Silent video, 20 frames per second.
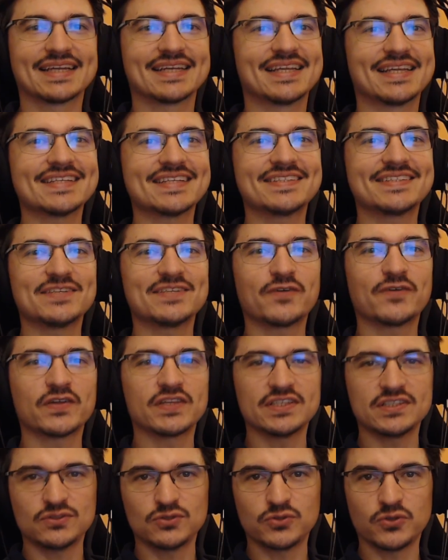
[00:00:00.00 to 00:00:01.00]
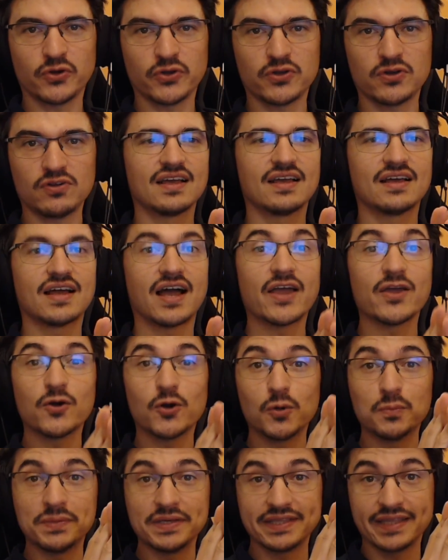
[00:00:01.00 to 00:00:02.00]
That's it for this tutorial. I
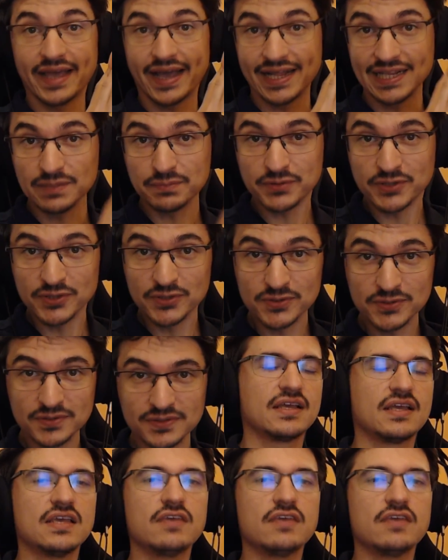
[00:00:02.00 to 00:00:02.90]
hope it helped you.